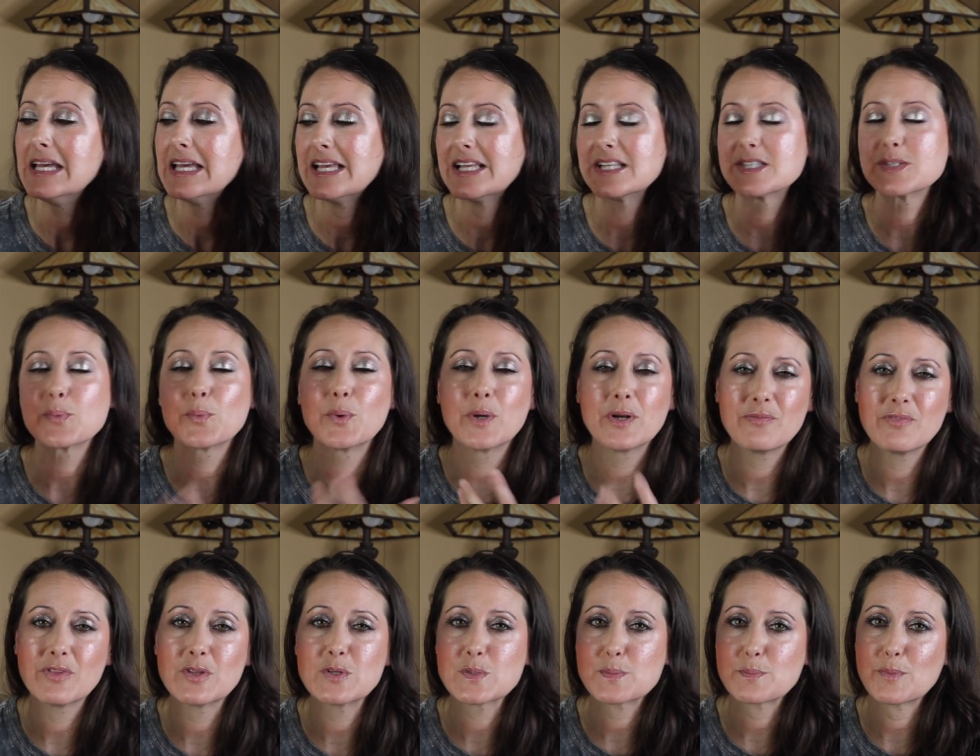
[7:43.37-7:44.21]
It's one
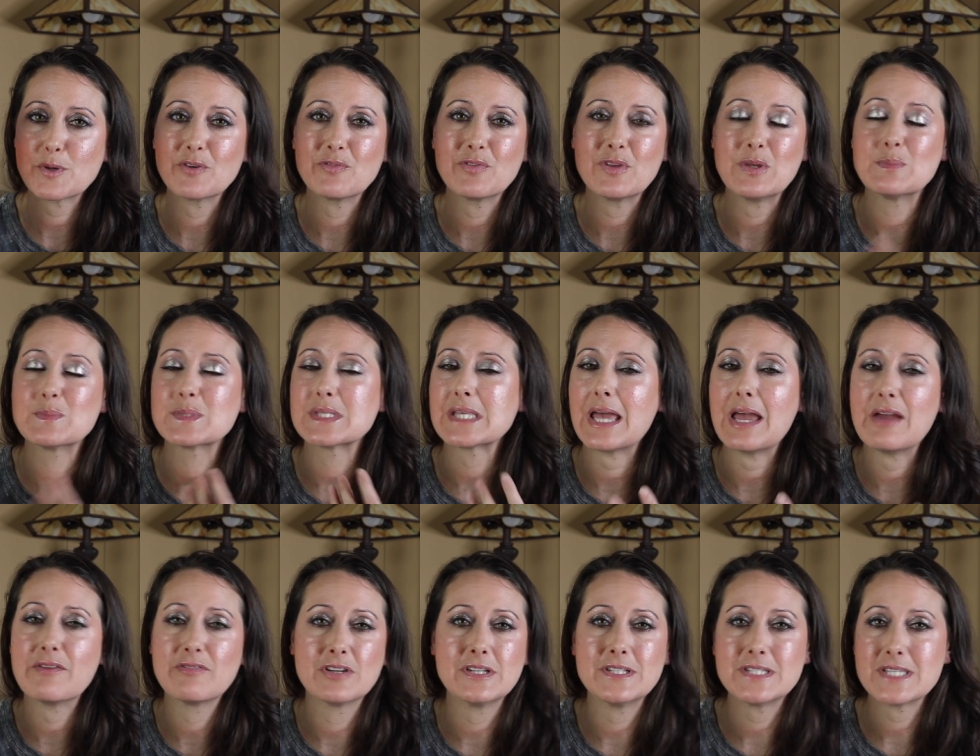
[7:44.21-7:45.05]
of those perfumes that
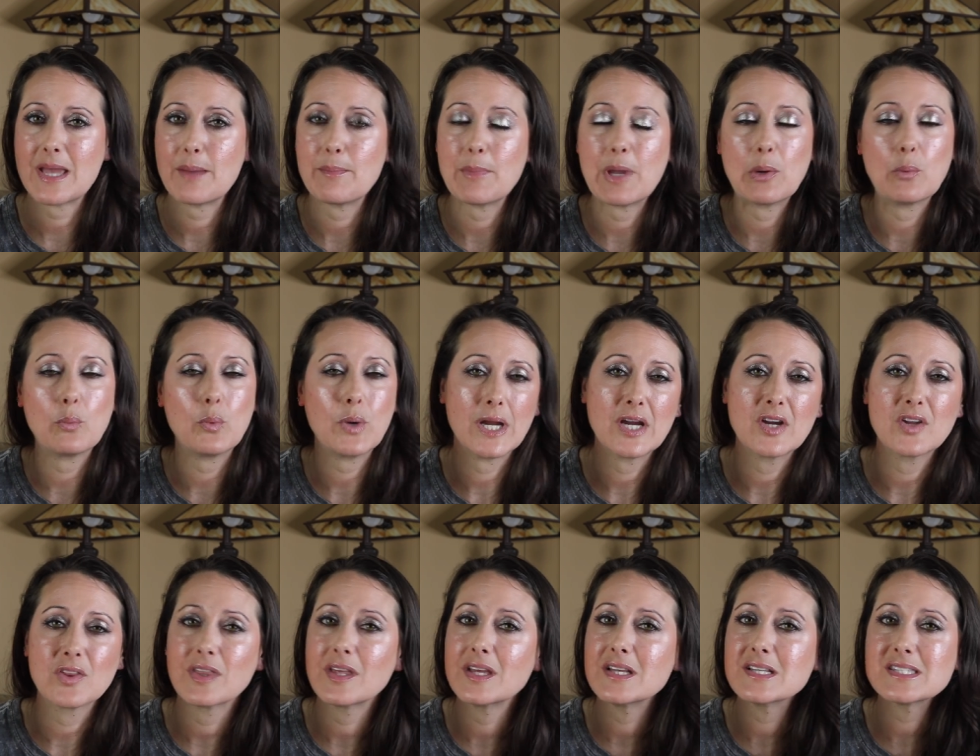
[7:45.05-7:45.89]
every time I
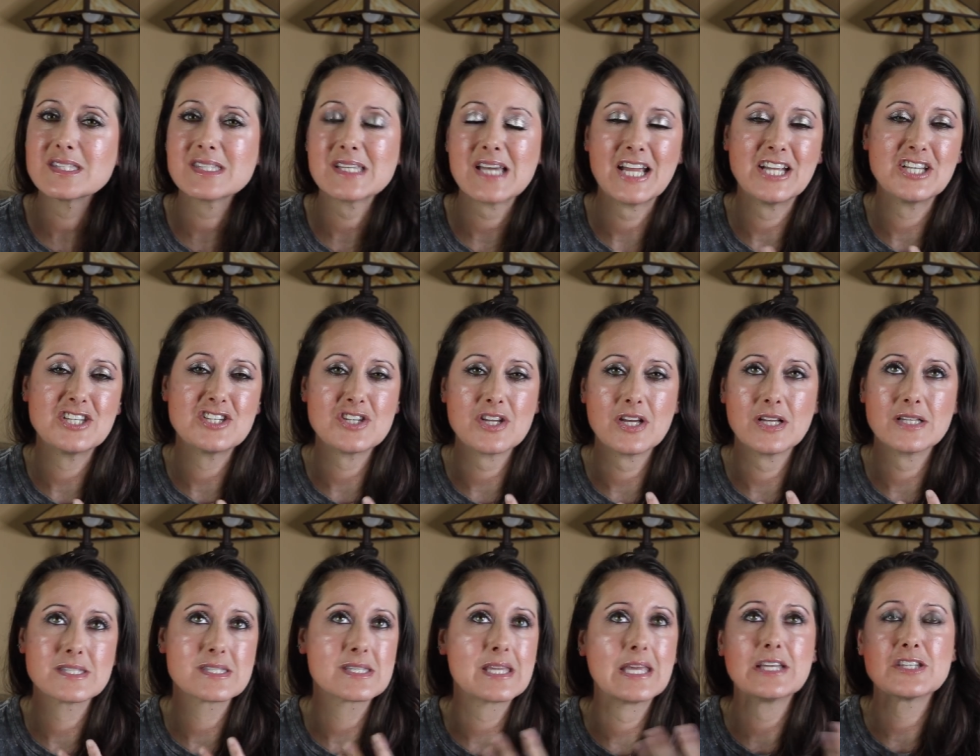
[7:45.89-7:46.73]
wear this, I
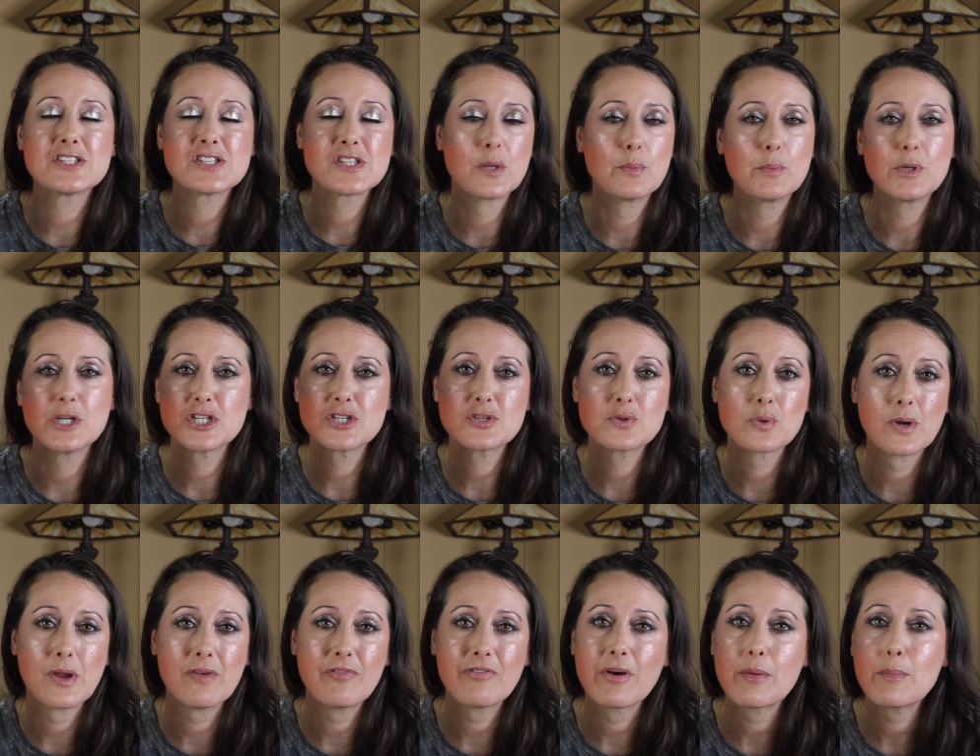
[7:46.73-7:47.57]
just get so much
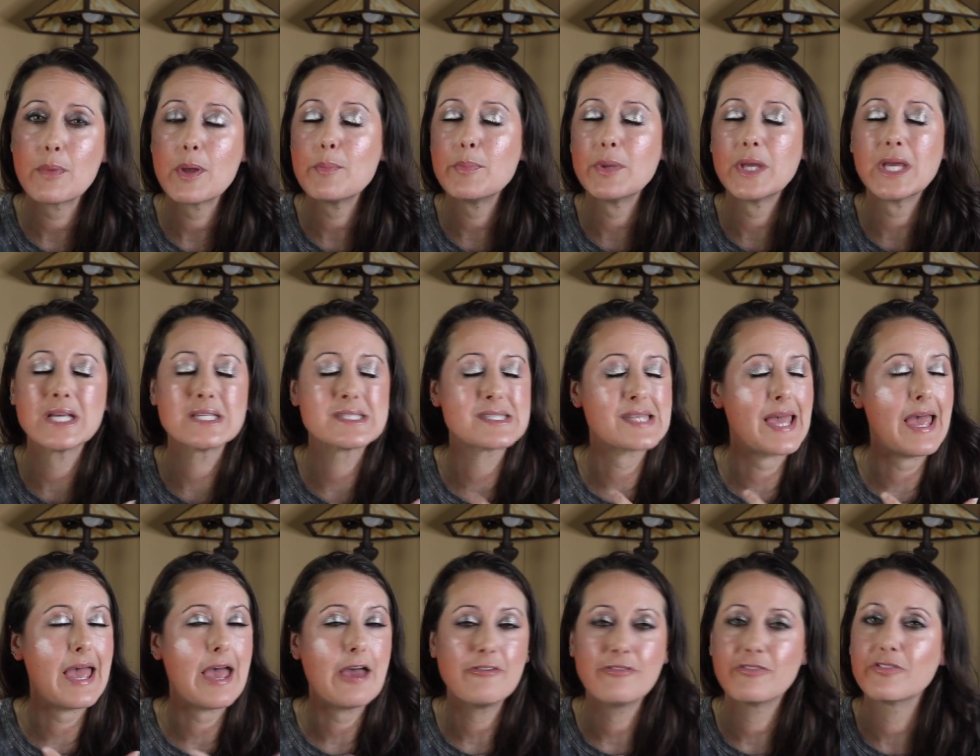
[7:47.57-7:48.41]
joy from it because
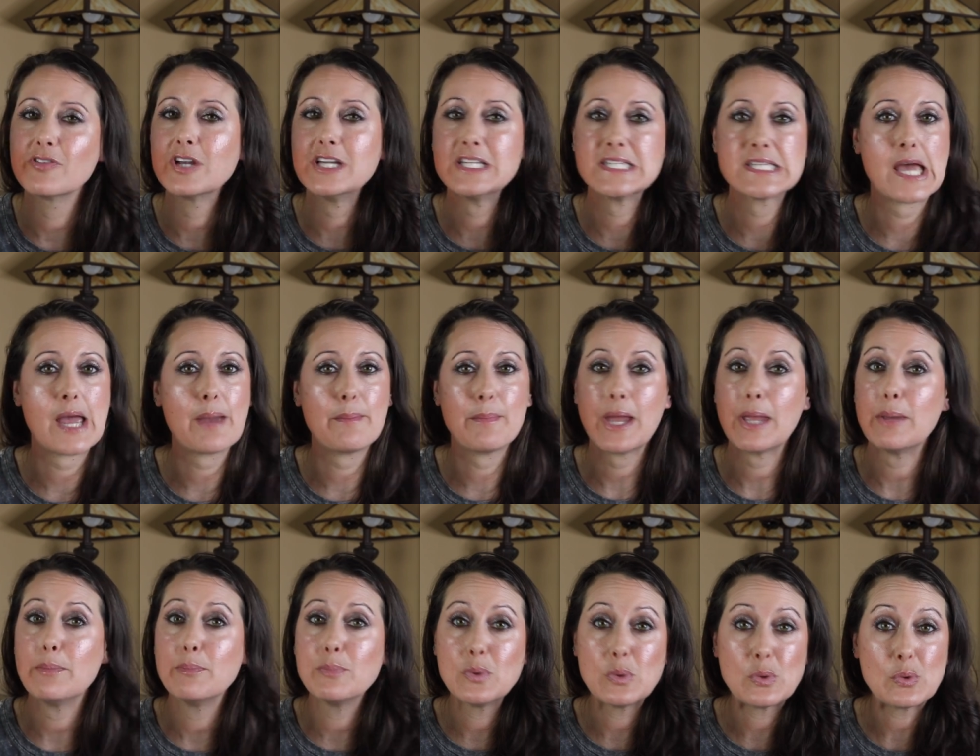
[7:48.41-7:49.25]
every time
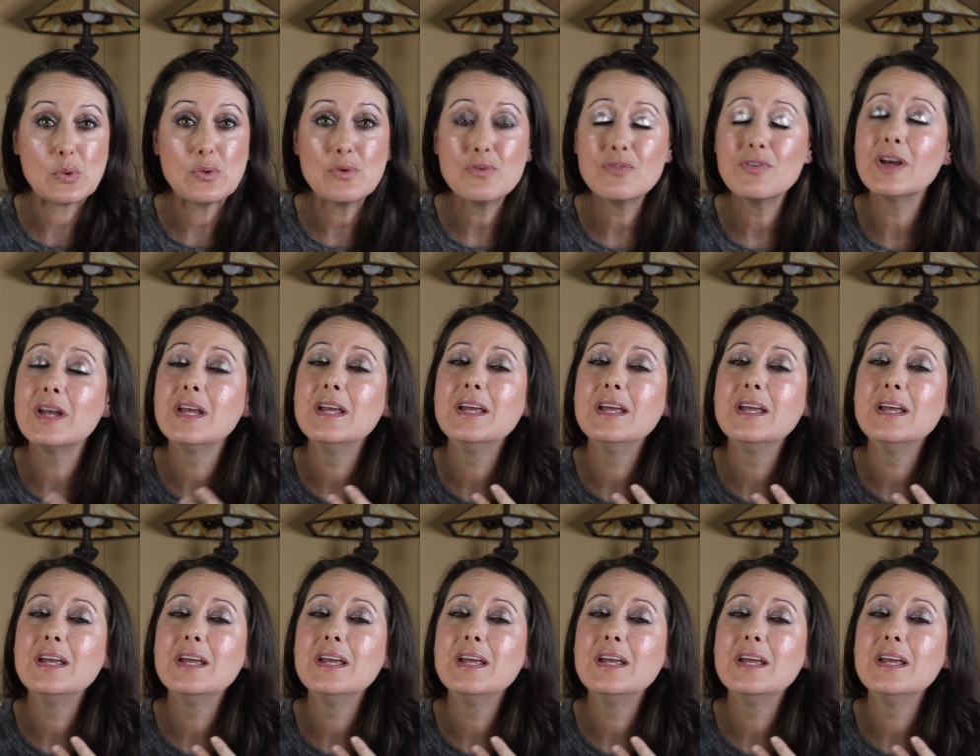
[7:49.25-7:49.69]
I move,